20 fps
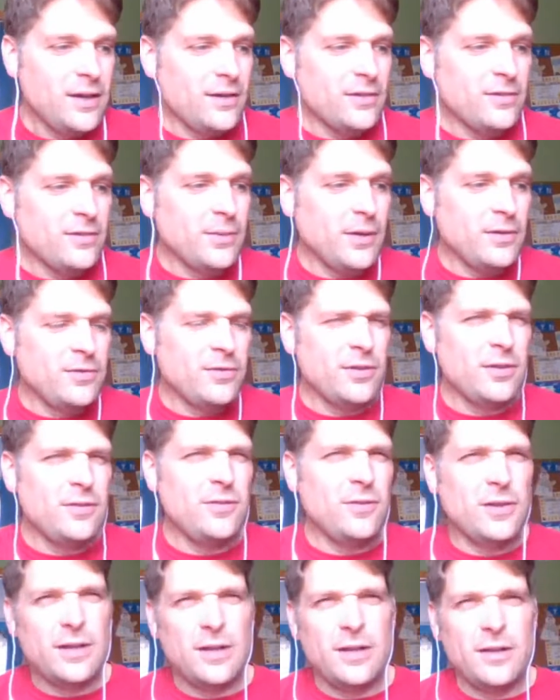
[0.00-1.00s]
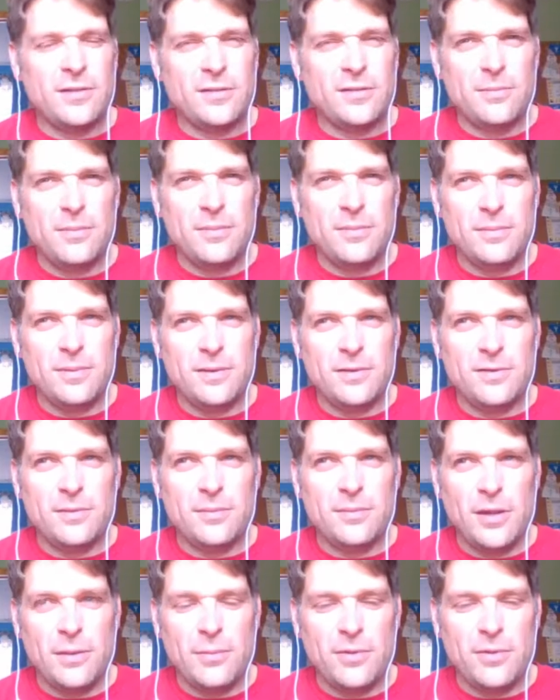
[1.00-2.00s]
especially if you're getting some
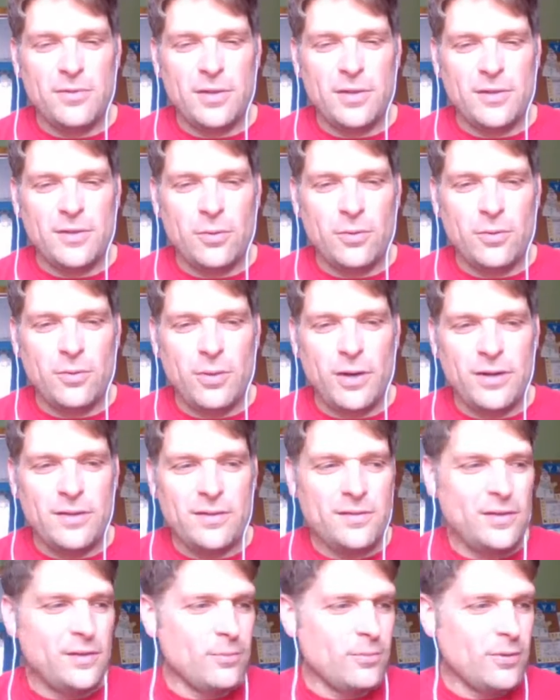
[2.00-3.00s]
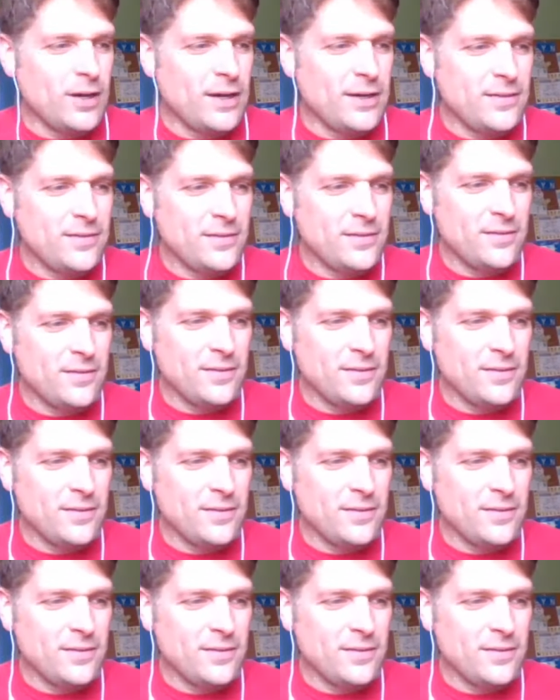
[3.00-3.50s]
numbers that don't quite seem right